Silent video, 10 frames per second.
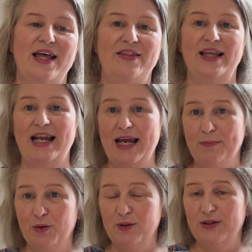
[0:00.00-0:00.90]
the
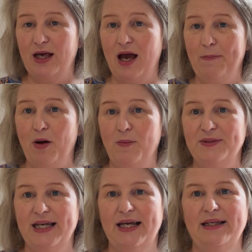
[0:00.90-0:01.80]
label that I popped
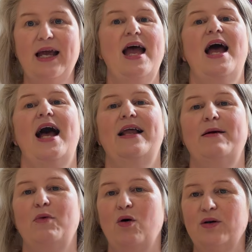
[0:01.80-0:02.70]
in, and
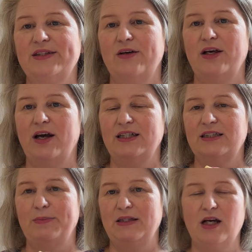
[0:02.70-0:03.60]
I'm also going
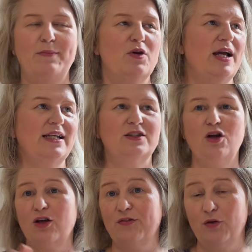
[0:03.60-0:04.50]
to be, it's
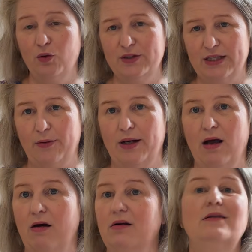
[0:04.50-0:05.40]
not a full sew
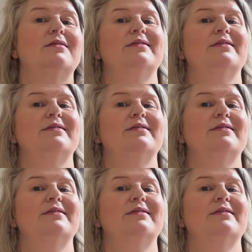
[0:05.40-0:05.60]
along.